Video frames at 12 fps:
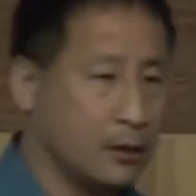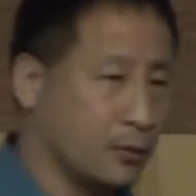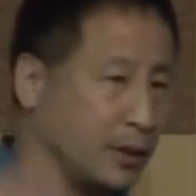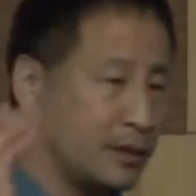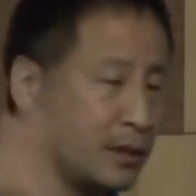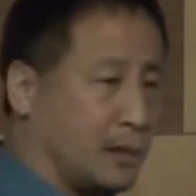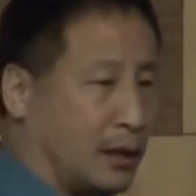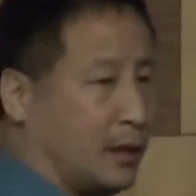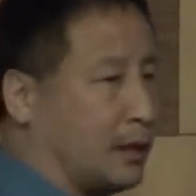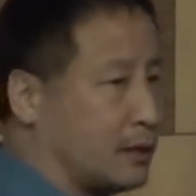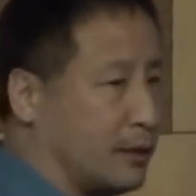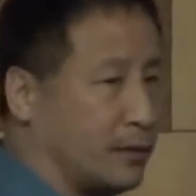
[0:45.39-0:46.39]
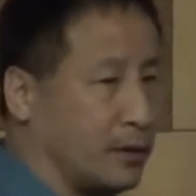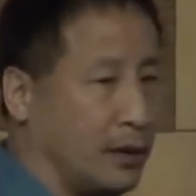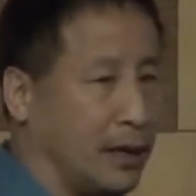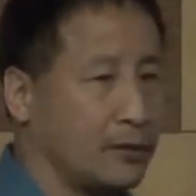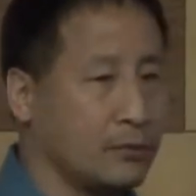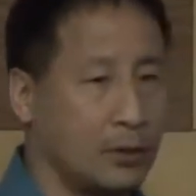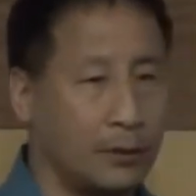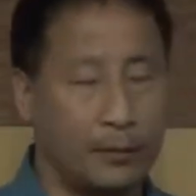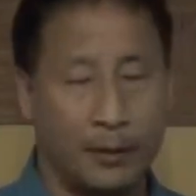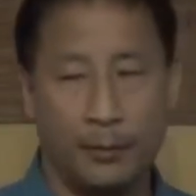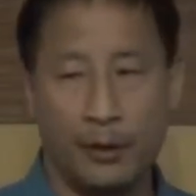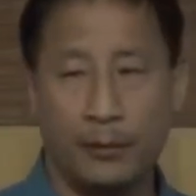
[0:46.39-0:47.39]
So when I said, how do you give an asteroid
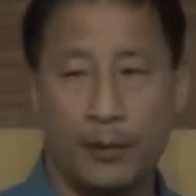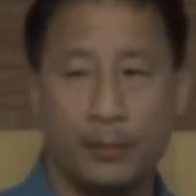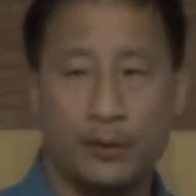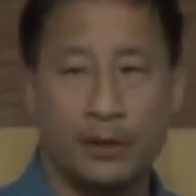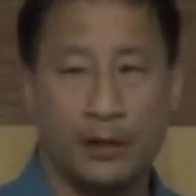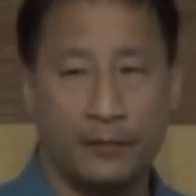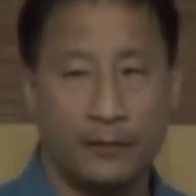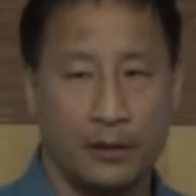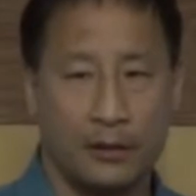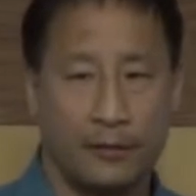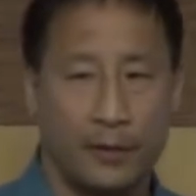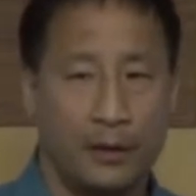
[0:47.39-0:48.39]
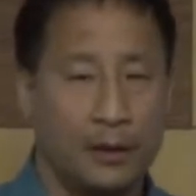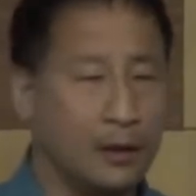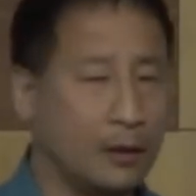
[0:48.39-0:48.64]
a millimeter per second of delta V?